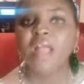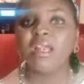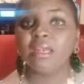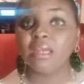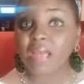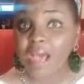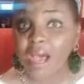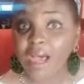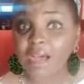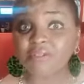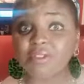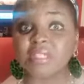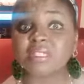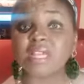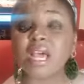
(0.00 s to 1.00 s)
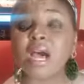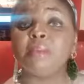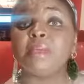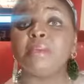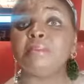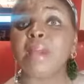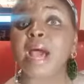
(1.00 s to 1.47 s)
Love is
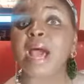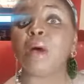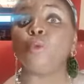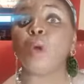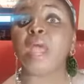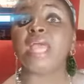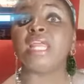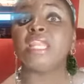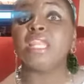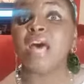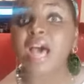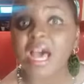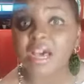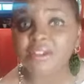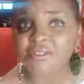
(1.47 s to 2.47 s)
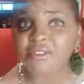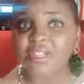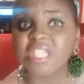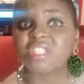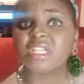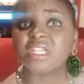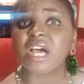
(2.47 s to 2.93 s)
coming my way. Love
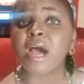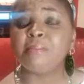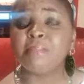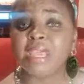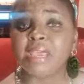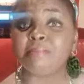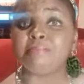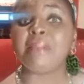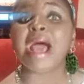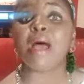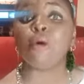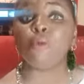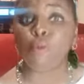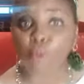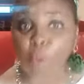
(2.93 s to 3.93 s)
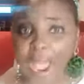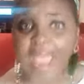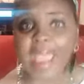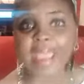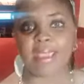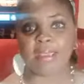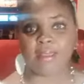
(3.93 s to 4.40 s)
is coming my
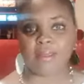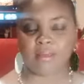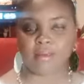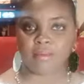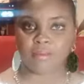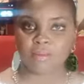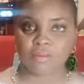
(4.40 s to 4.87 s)
way.